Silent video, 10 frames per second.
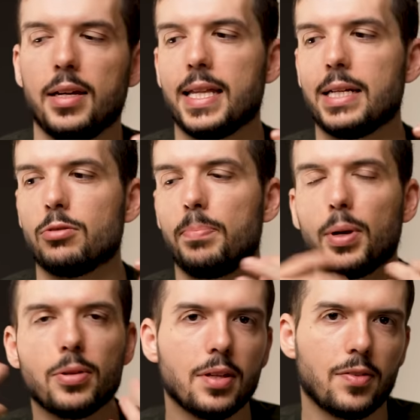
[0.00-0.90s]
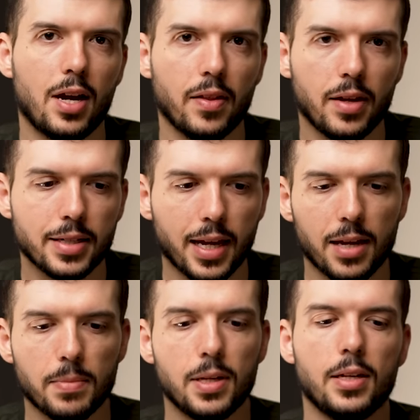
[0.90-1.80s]
and they were building this online
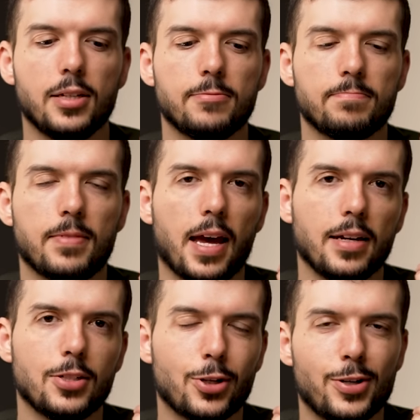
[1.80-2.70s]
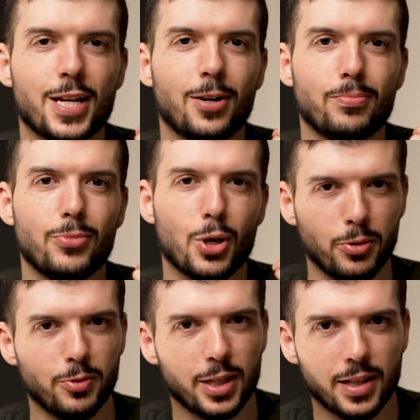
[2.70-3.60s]
game that it turns out no
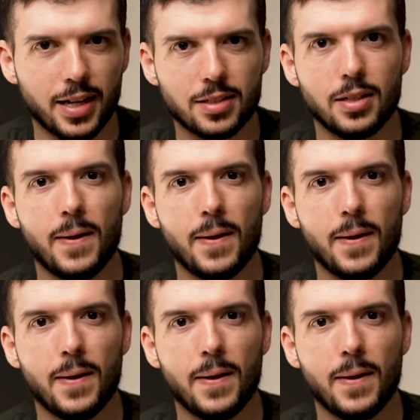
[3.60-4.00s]
one really liked.